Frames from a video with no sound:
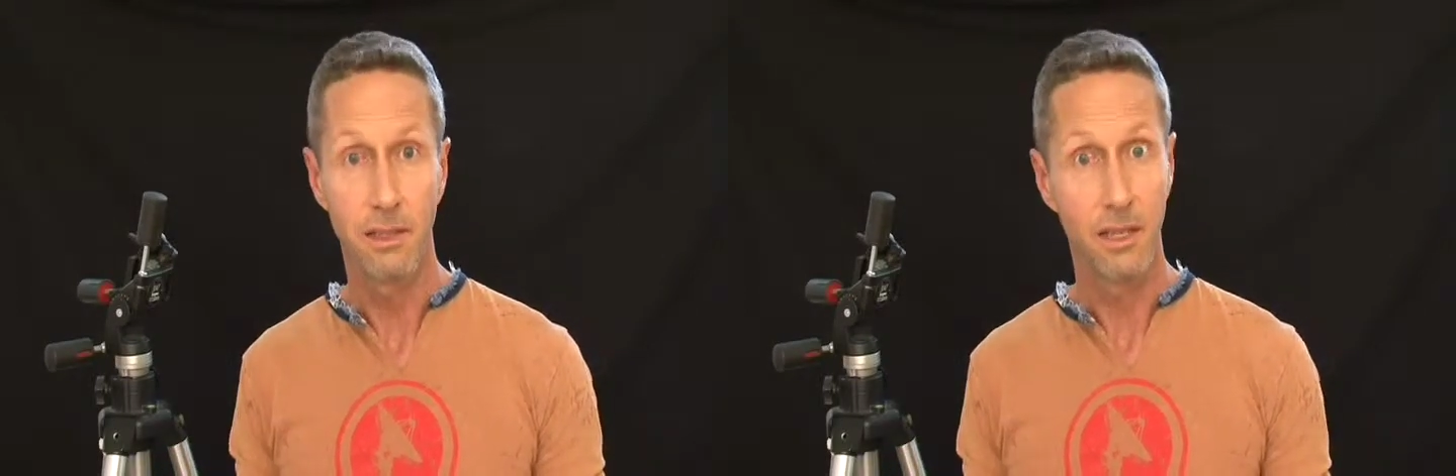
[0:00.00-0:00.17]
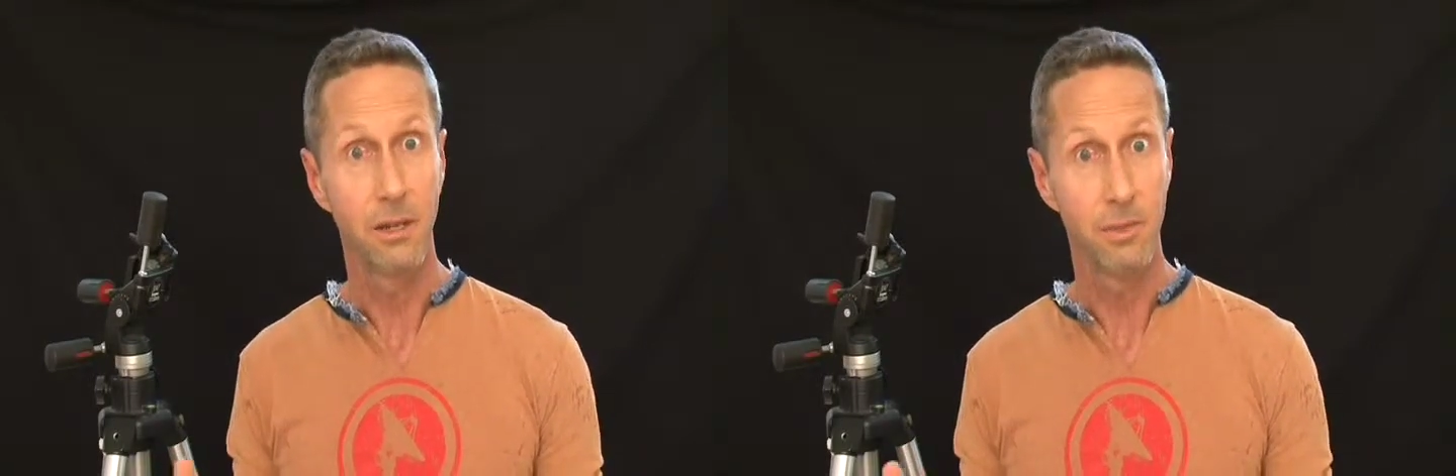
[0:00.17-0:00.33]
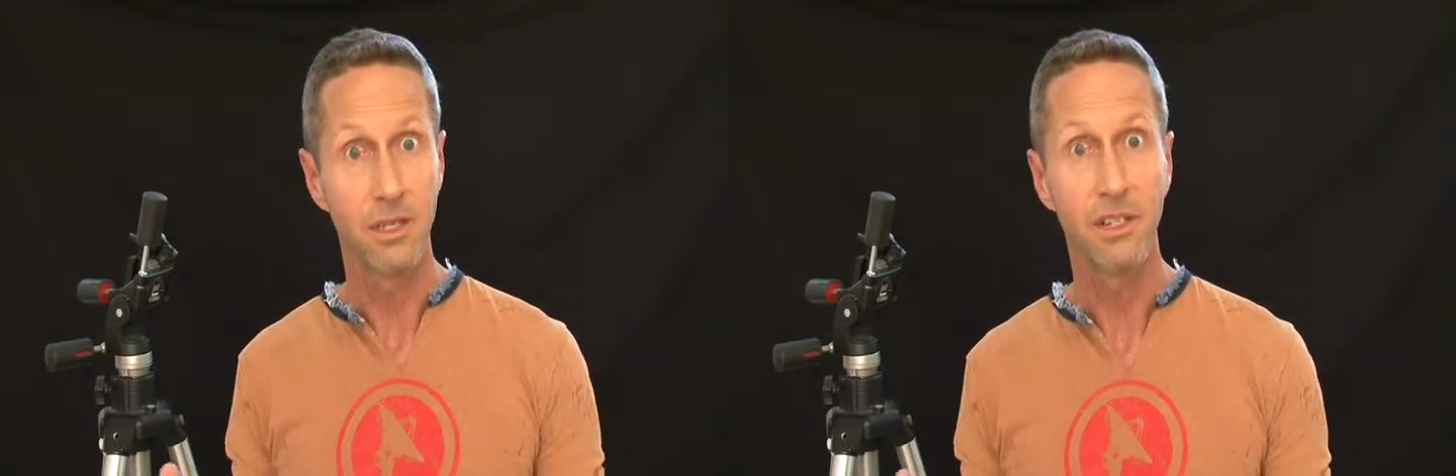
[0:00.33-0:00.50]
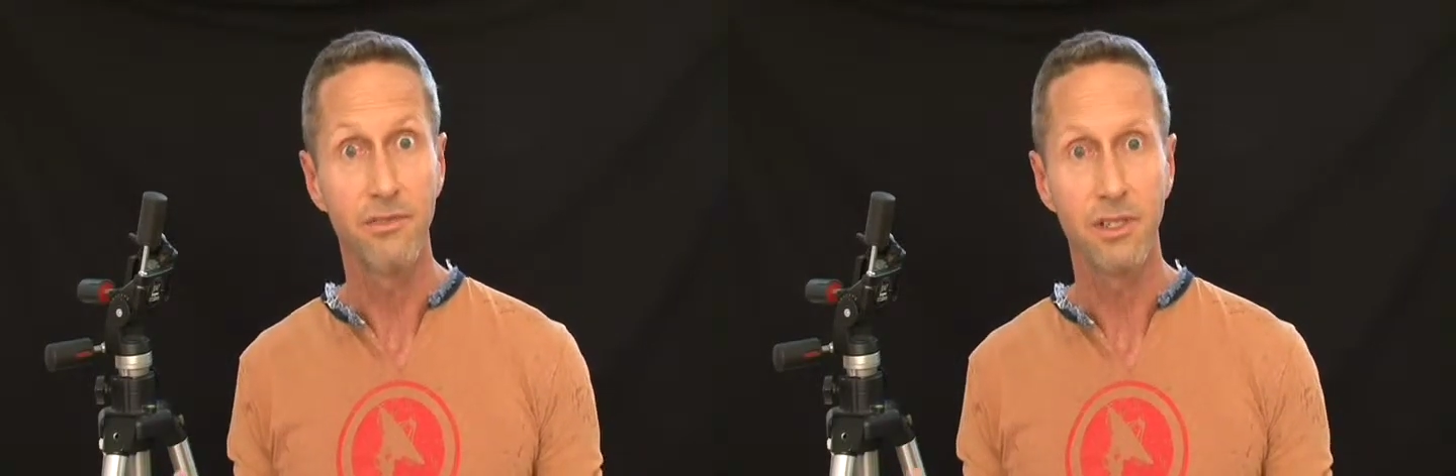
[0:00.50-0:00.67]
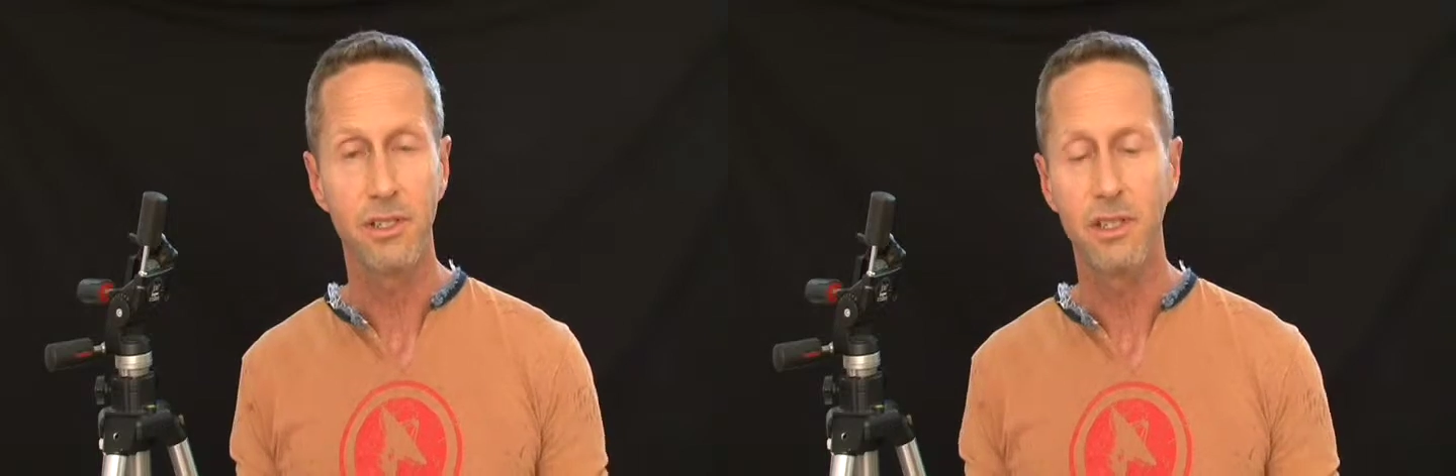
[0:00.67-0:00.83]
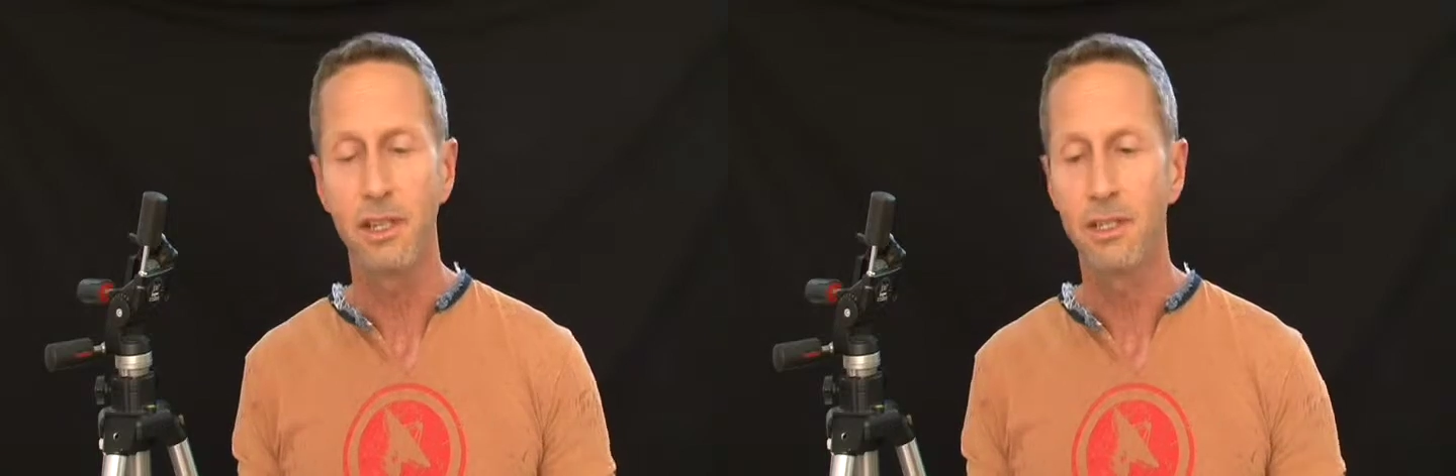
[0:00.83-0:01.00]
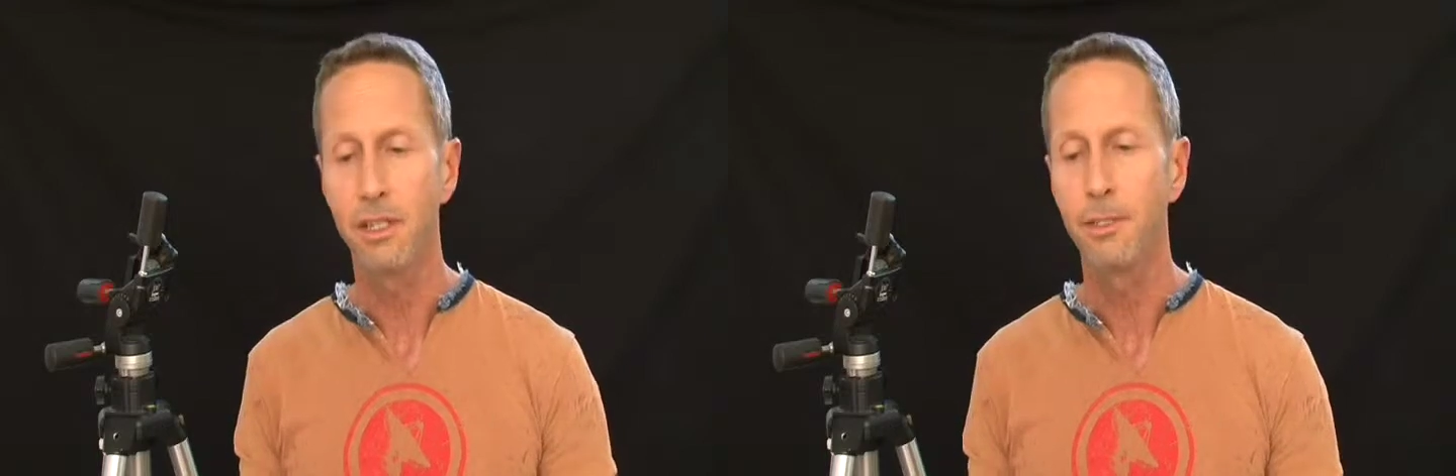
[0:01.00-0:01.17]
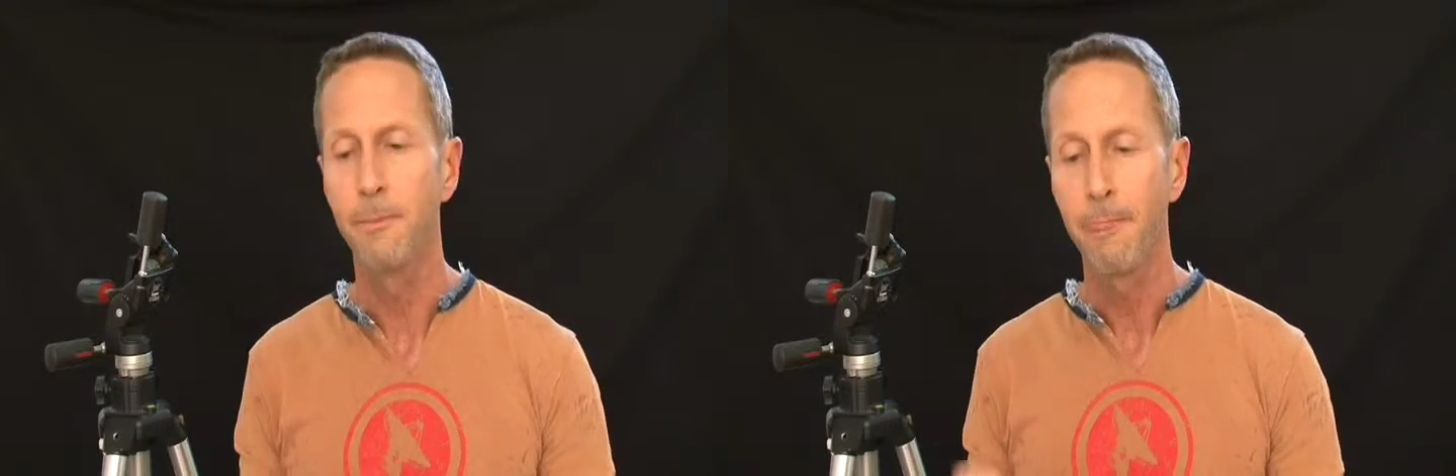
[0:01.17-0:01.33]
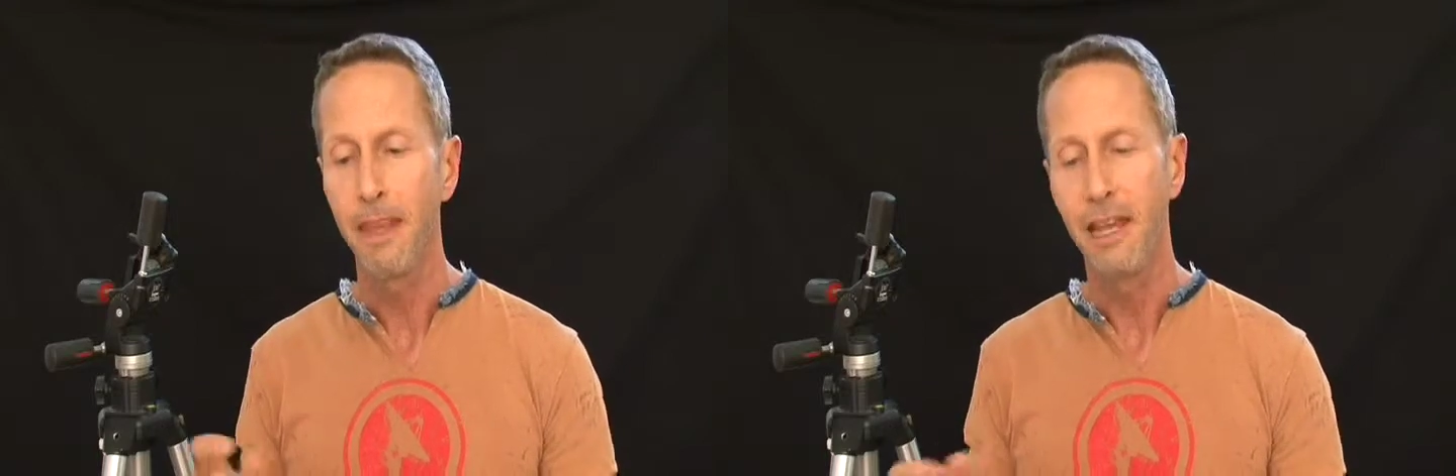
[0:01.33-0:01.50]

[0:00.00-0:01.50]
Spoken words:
They come in different sizes.